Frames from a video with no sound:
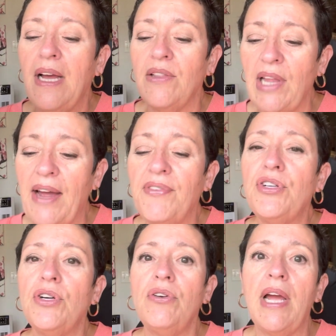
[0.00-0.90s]

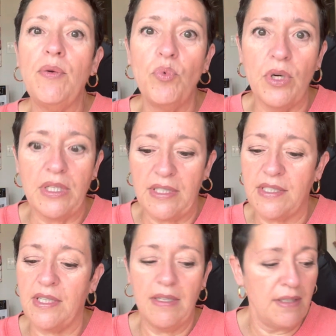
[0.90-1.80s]
Lavender and
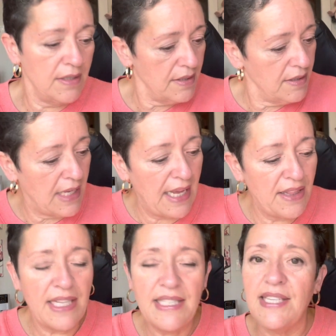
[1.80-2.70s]
woods.
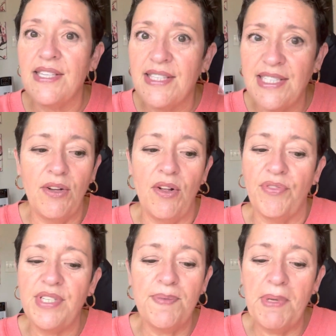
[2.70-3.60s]
And this
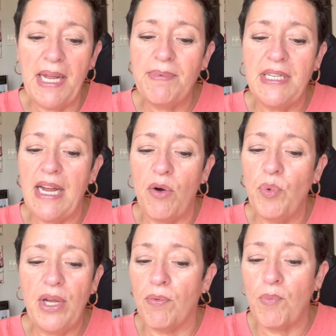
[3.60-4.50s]
has been empty now a
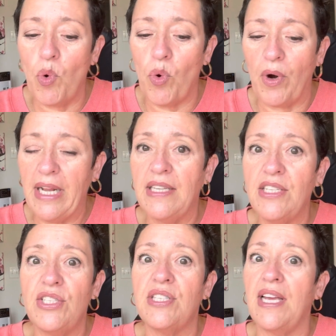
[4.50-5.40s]
week or more, and
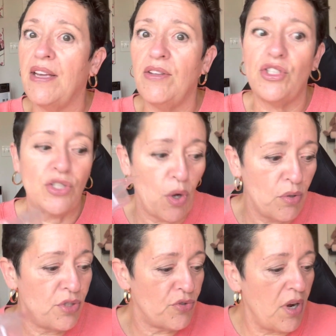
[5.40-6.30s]
this is like so
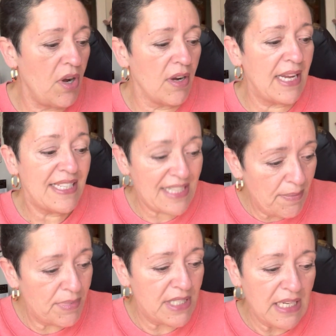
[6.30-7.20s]
strong, and it's
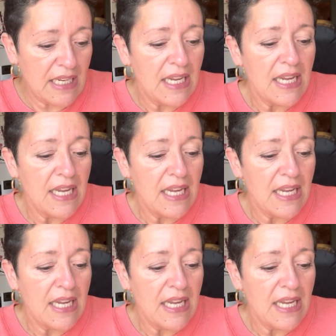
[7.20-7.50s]
empty.